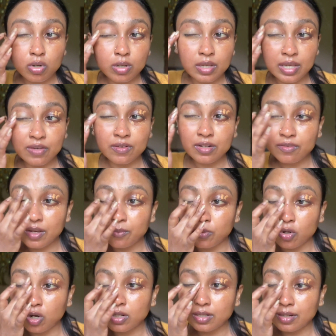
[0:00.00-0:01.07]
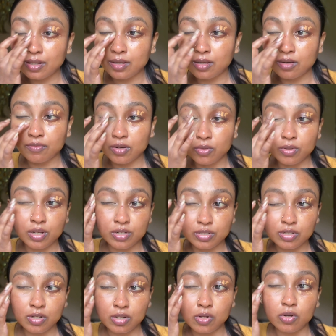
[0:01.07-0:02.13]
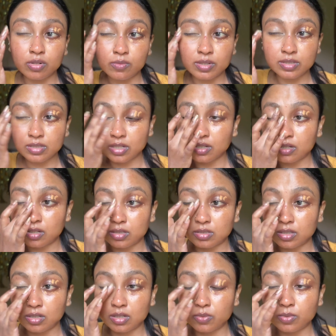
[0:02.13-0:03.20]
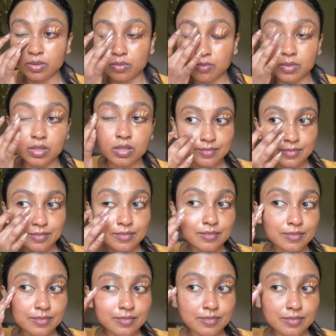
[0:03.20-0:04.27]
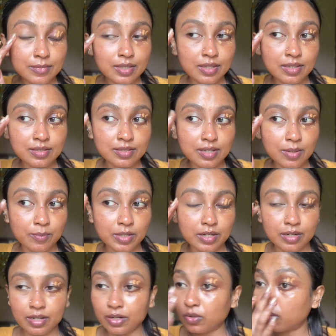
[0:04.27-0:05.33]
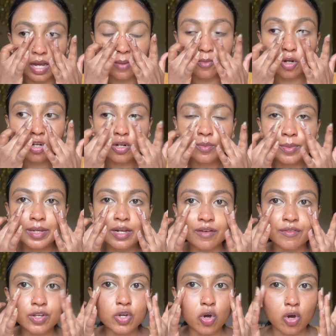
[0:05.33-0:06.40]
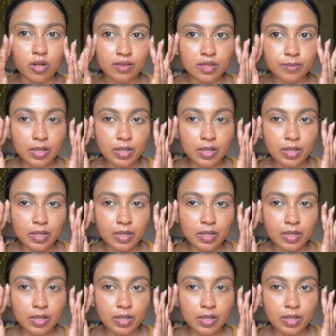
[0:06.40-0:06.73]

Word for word: even if I'm not taking a foundation I'll always take a concealer with me easier blend item. I'm not going to be covering all the